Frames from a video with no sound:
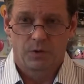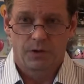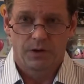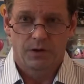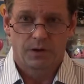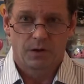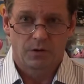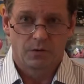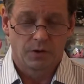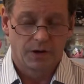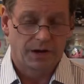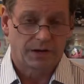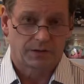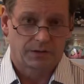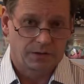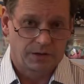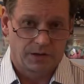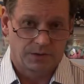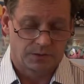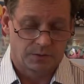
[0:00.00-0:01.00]
we
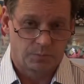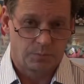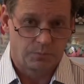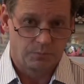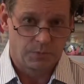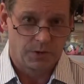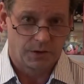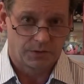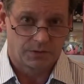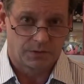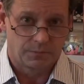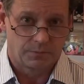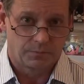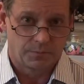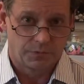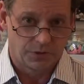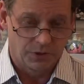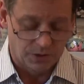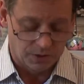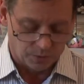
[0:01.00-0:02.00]
elect as a
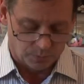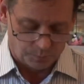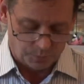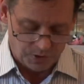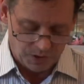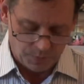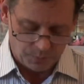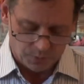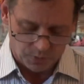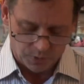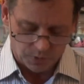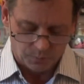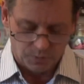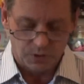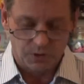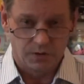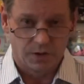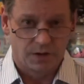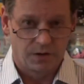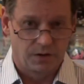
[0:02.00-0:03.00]
single people, and we
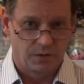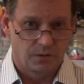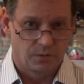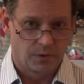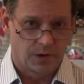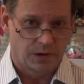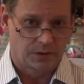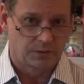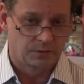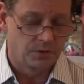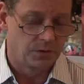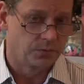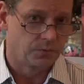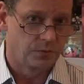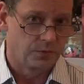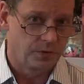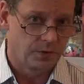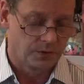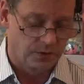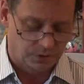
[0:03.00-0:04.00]
do that indirectly
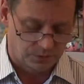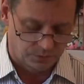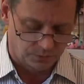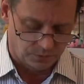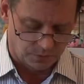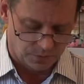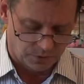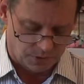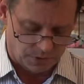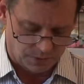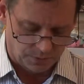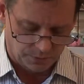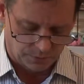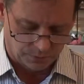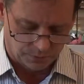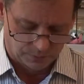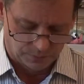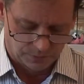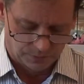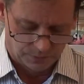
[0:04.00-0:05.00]
through the Electoral
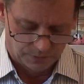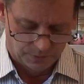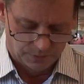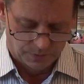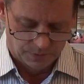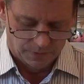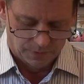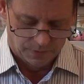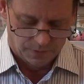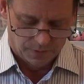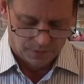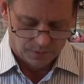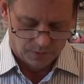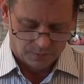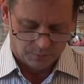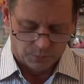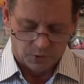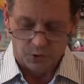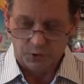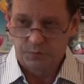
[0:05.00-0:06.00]
College.
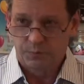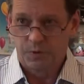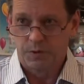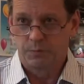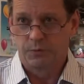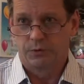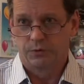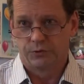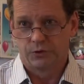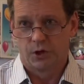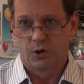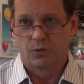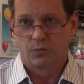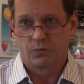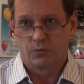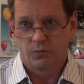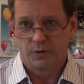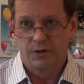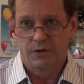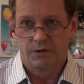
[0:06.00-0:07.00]
Most people
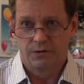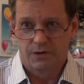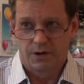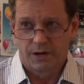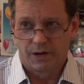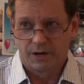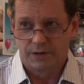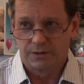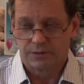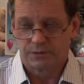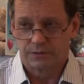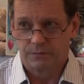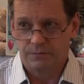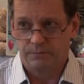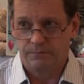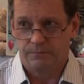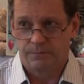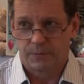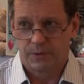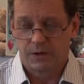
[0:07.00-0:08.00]
don't realize
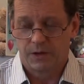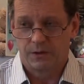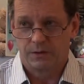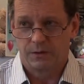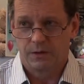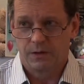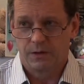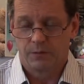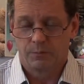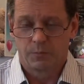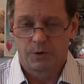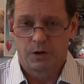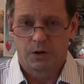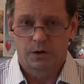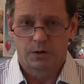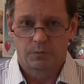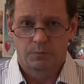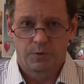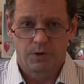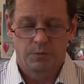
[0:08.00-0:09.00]
that the
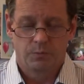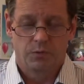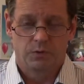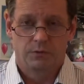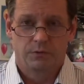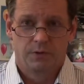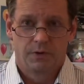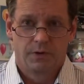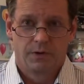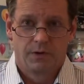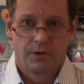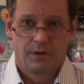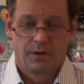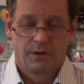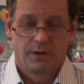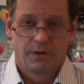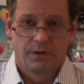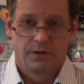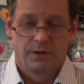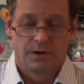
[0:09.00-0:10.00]
American people
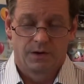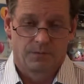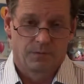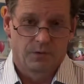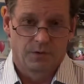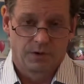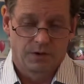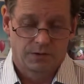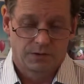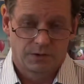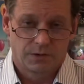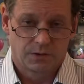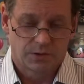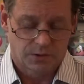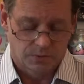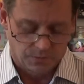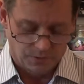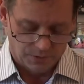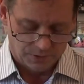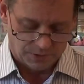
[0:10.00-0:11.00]
never in its
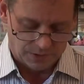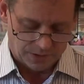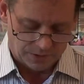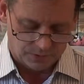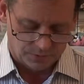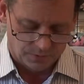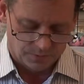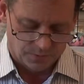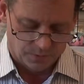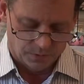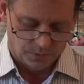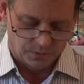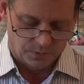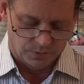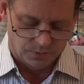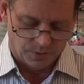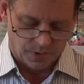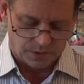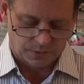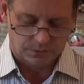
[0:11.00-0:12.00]
history has actually voted
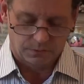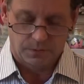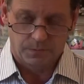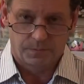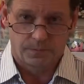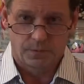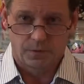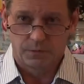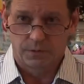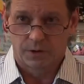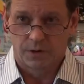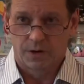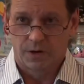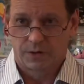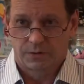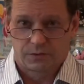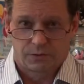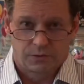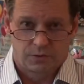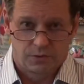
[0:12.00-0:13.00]
directly for the
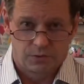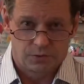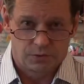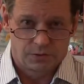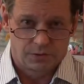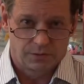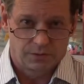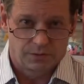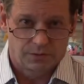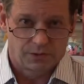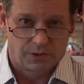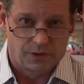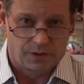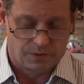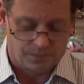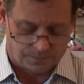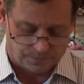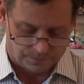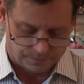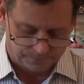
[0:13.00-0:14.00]
Constitution
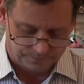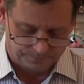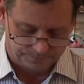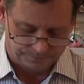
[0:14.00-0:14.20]
itself.